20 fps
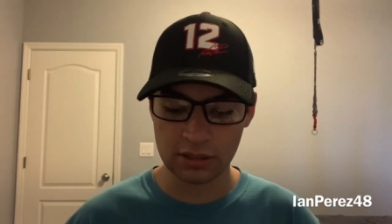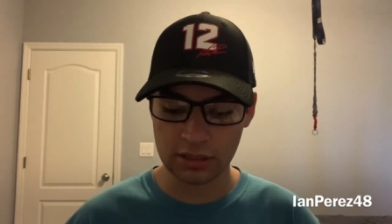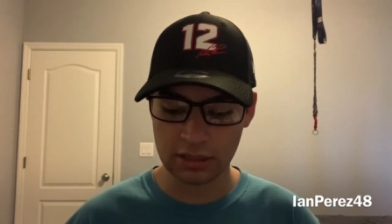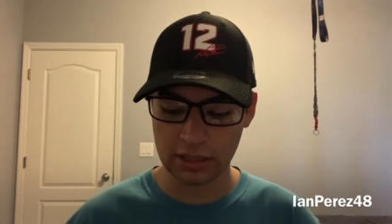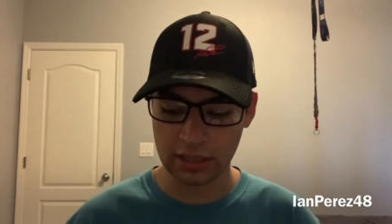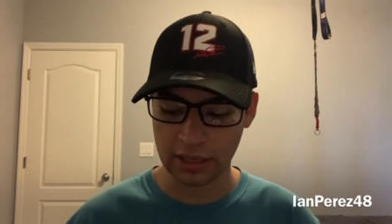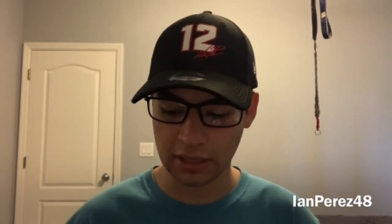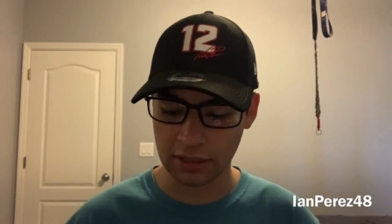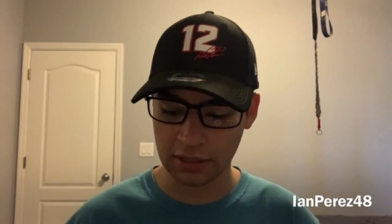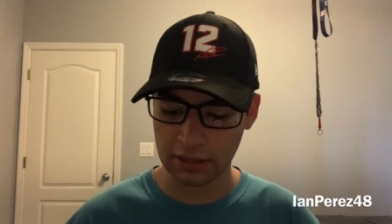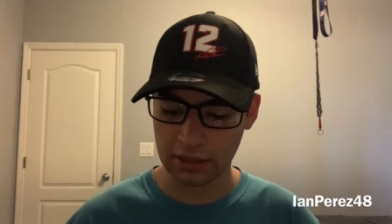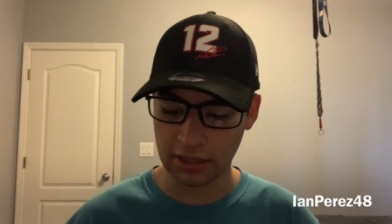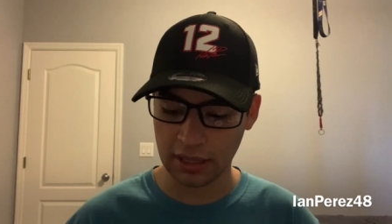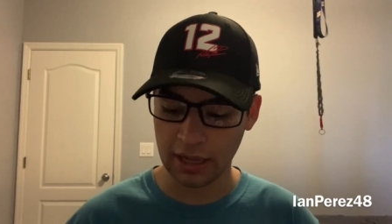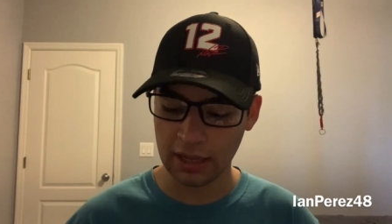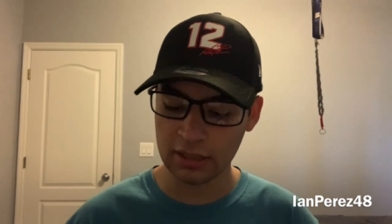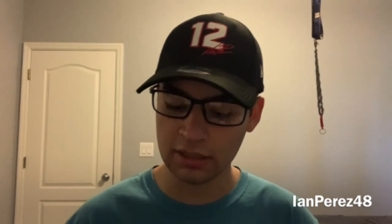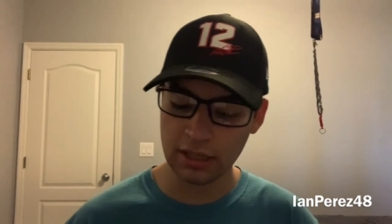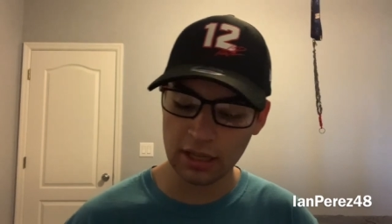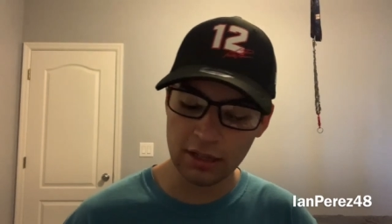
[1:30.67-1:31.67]
Like,
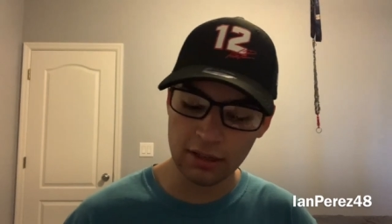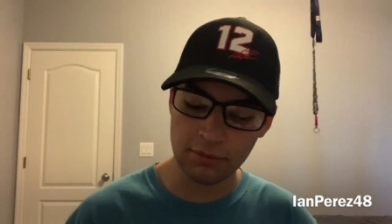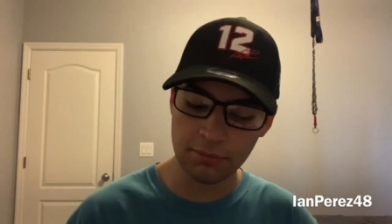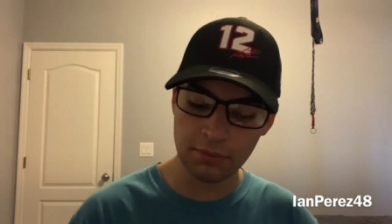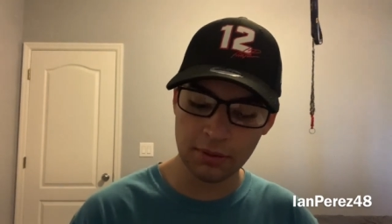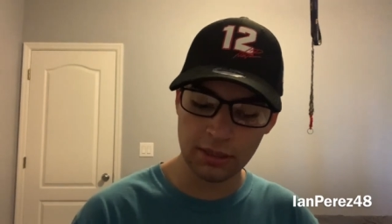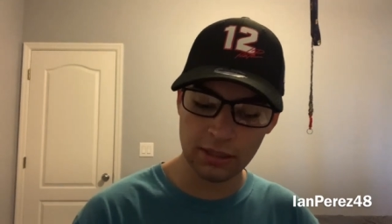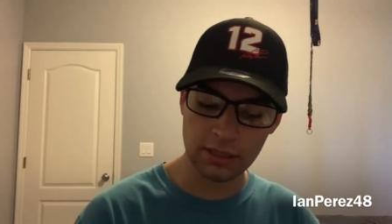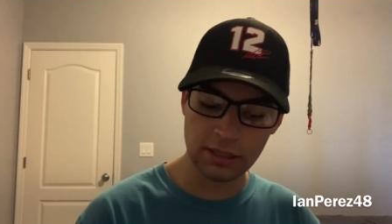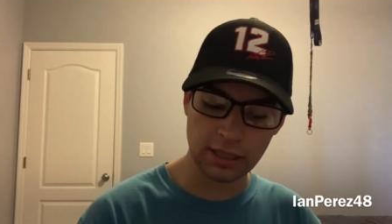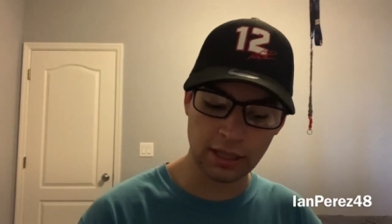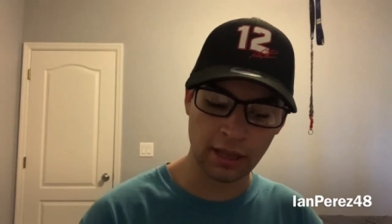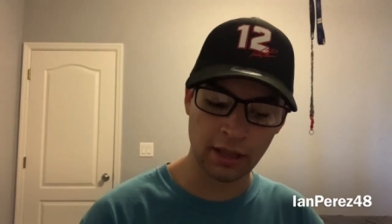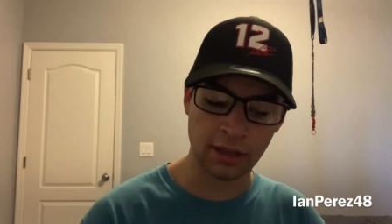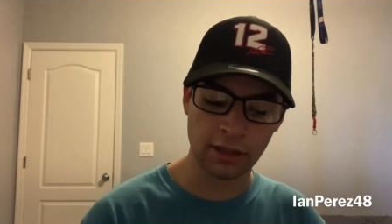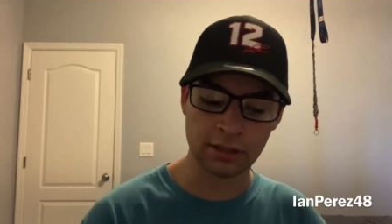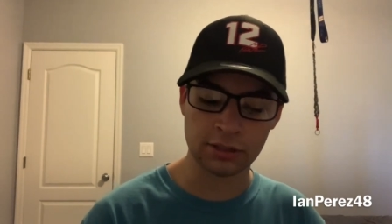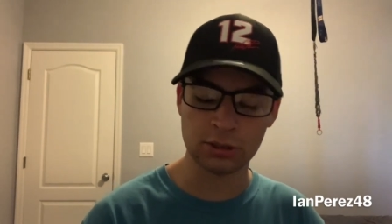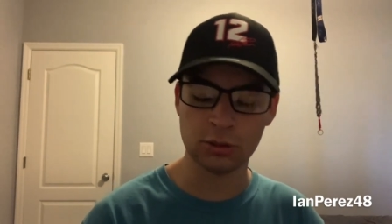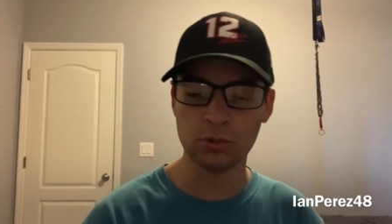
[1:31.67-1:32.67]
it gave me
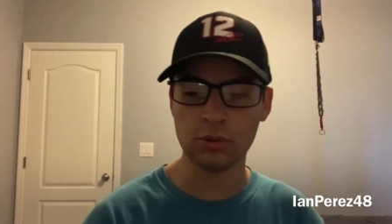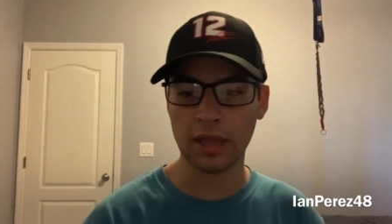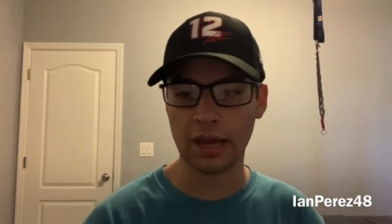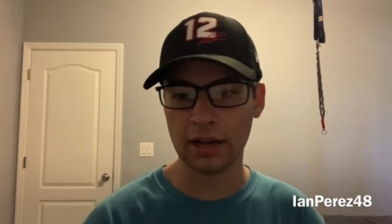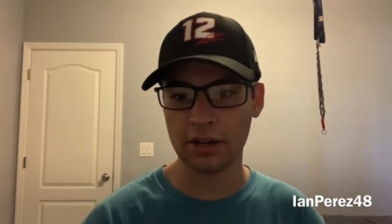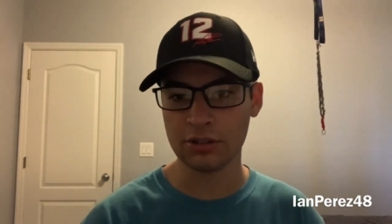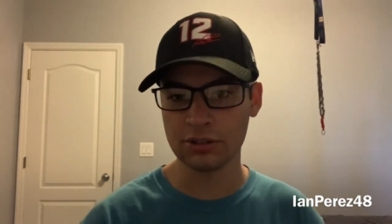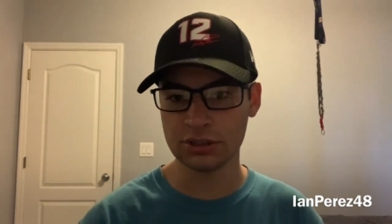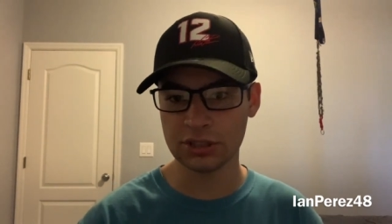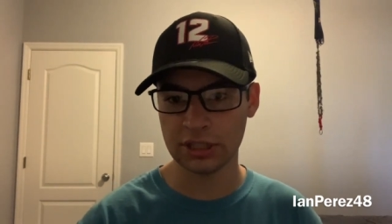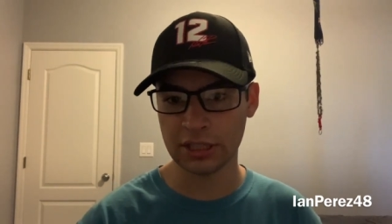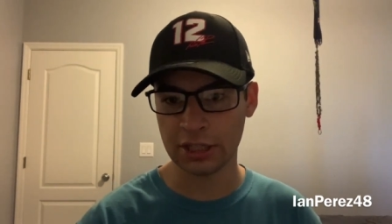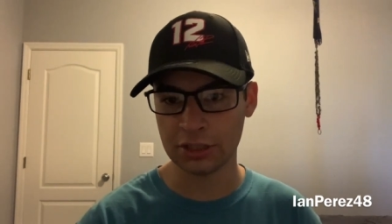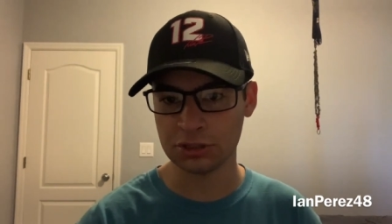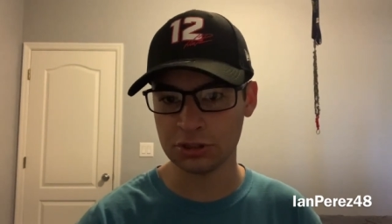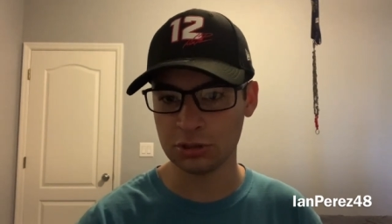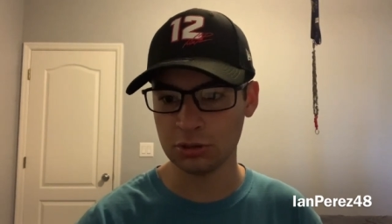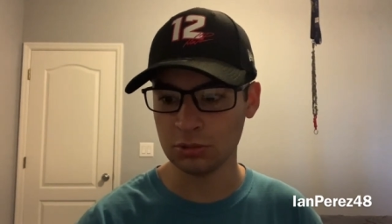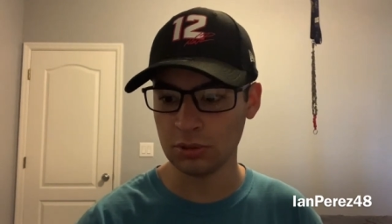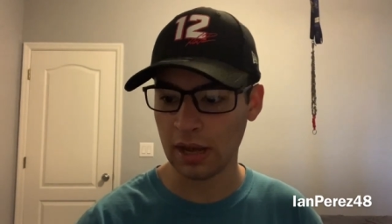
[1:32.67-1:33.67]
like 2000 and
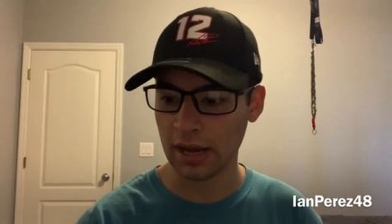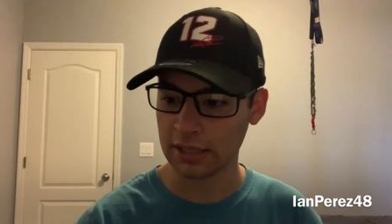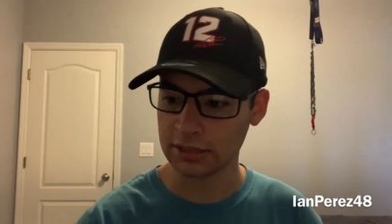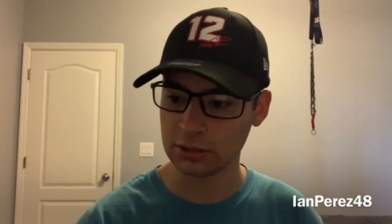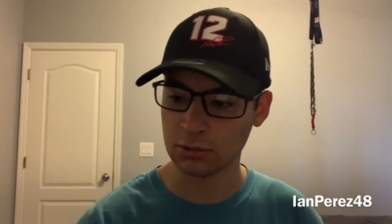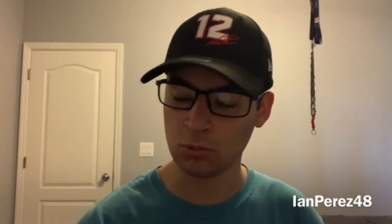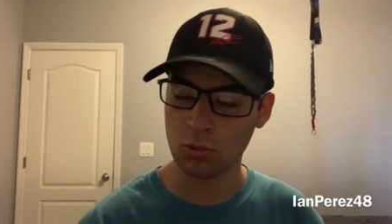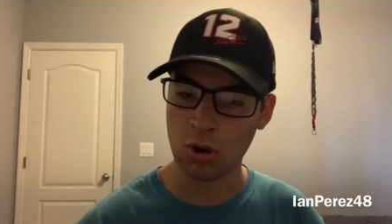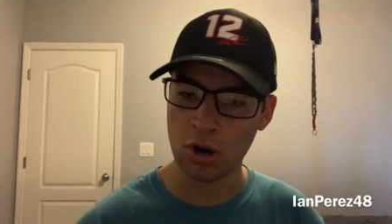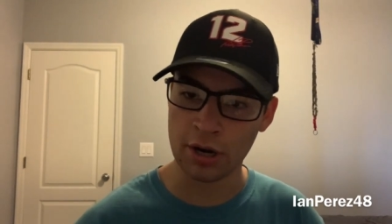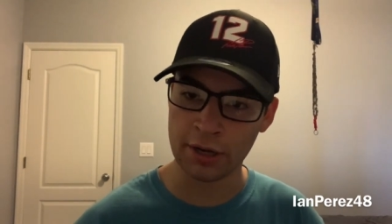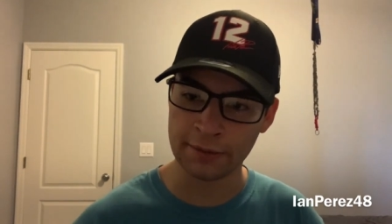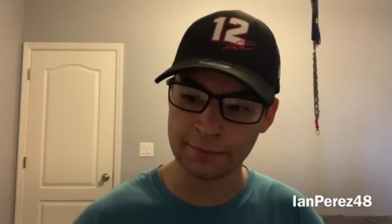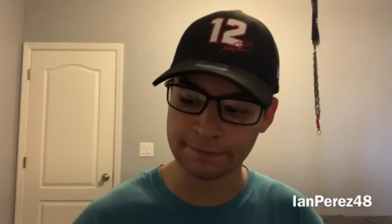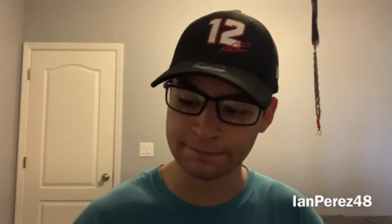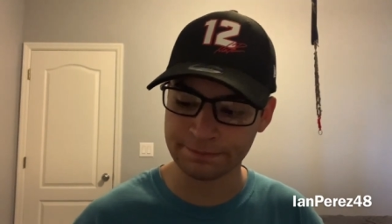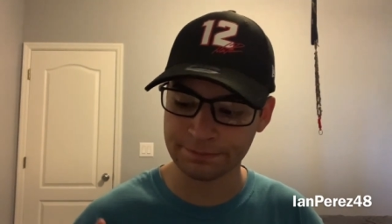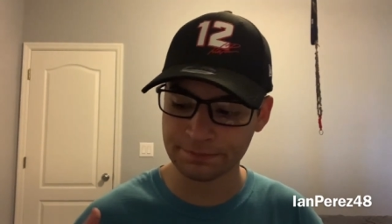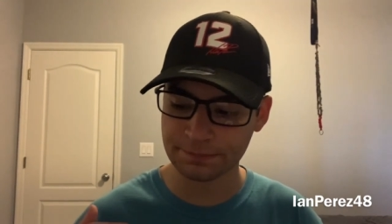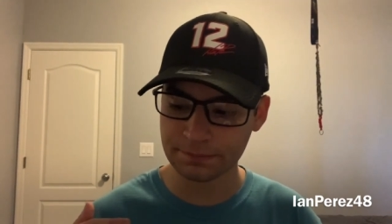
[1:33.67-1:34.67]

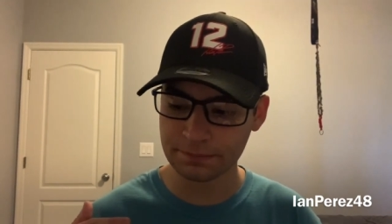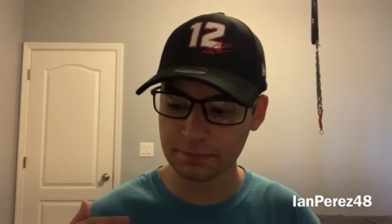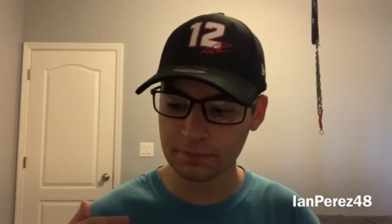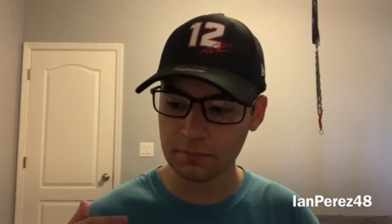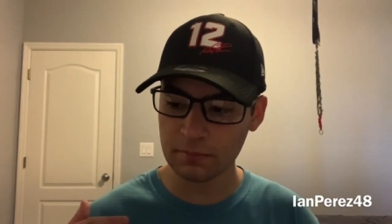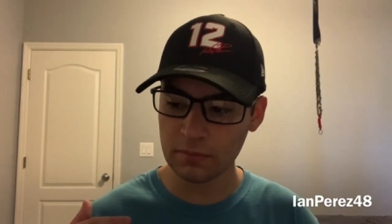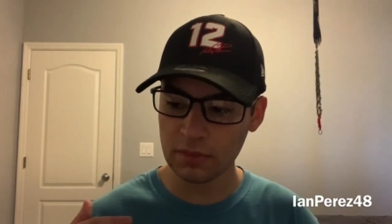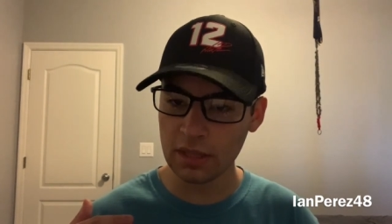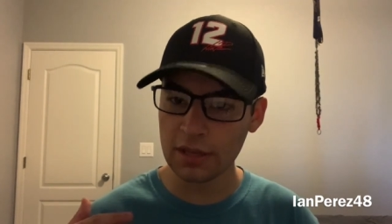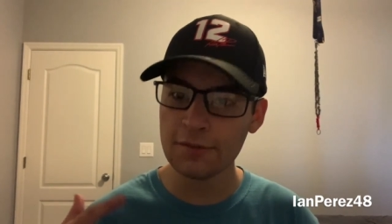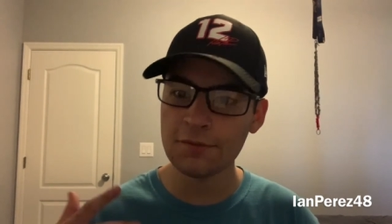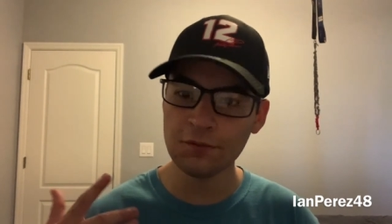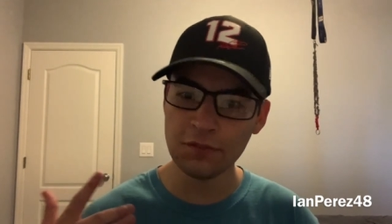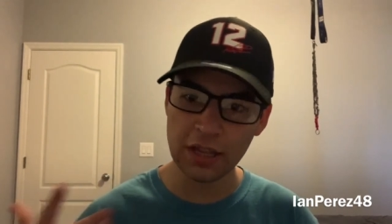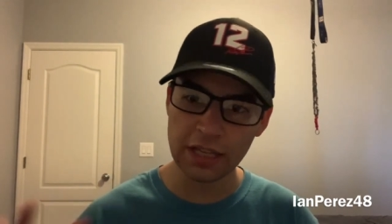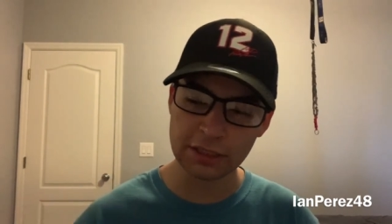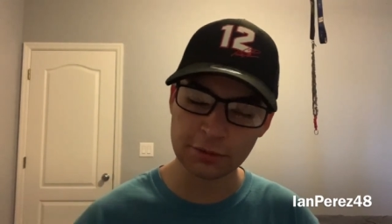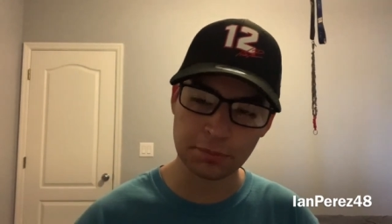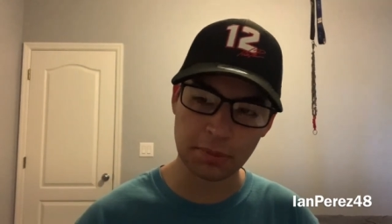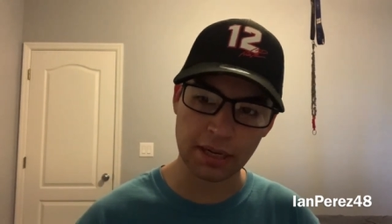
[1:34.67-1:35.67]
2001
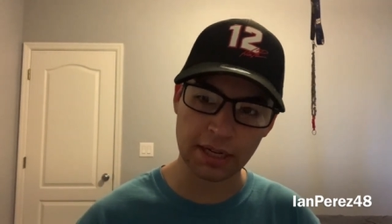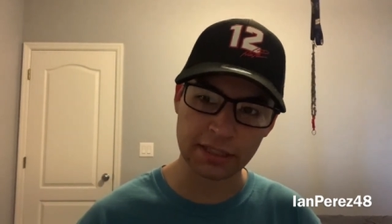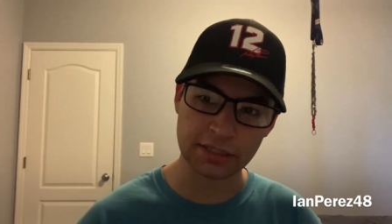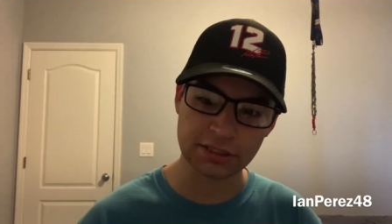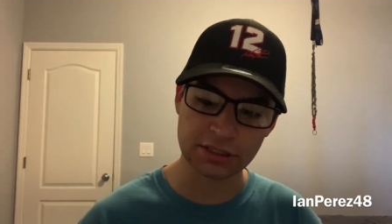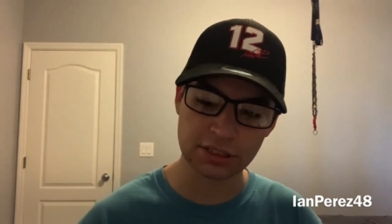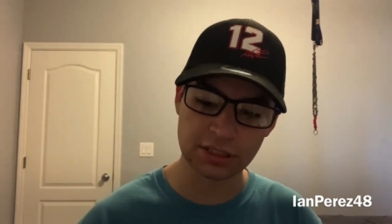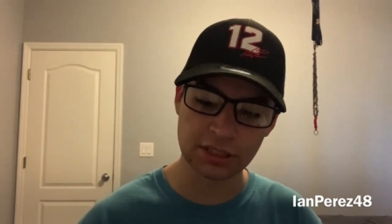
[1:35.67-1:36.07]
flashbacks.